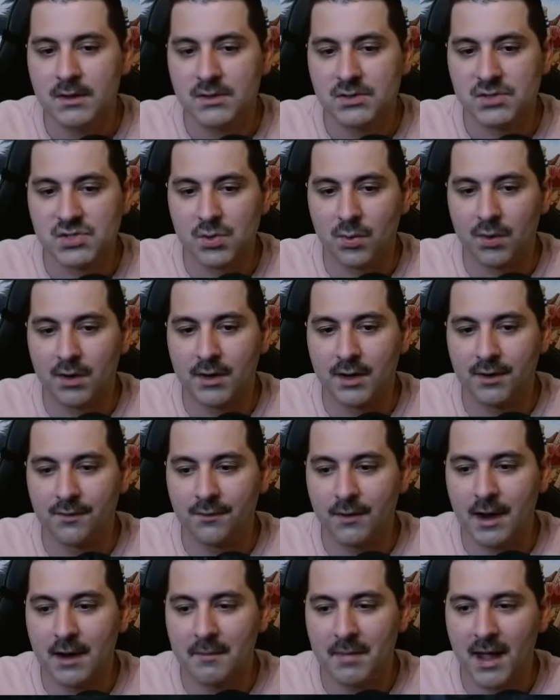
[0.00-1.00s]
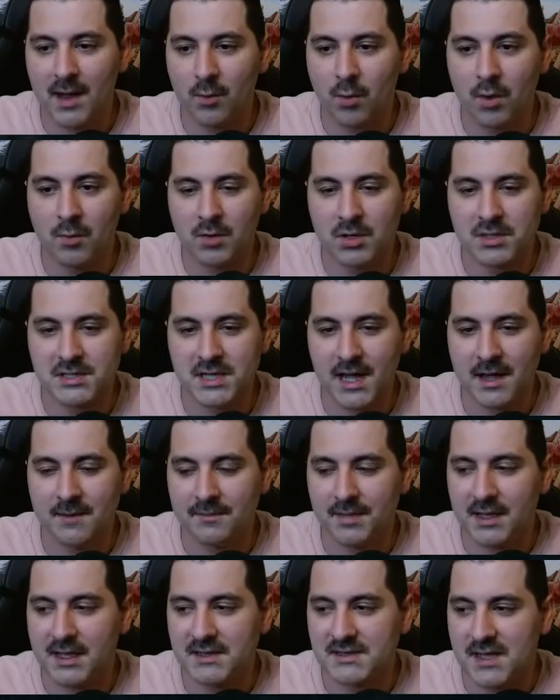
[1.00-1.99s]
So we're going to run it back one more time
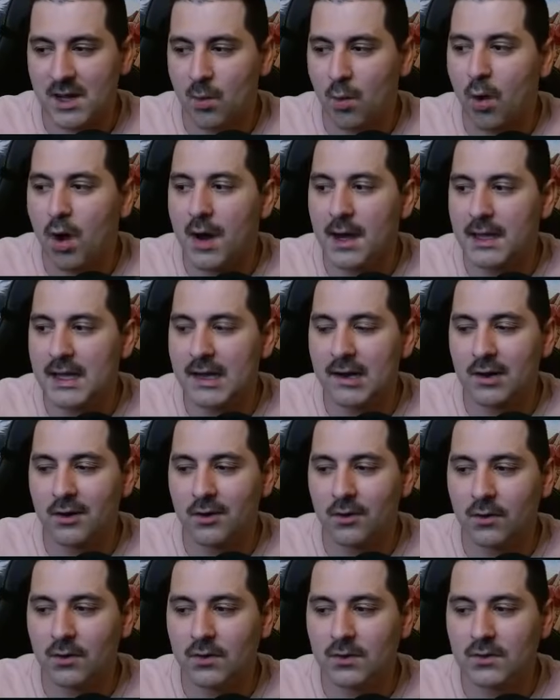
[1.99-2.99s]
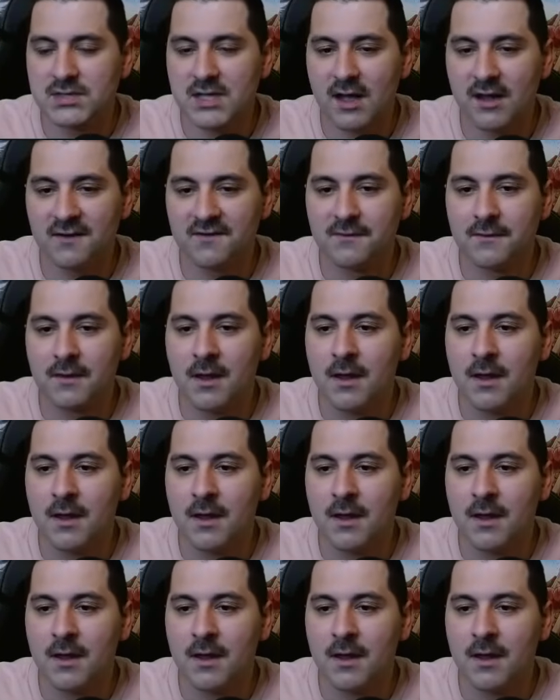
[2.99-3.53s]
because I want to get her ult off.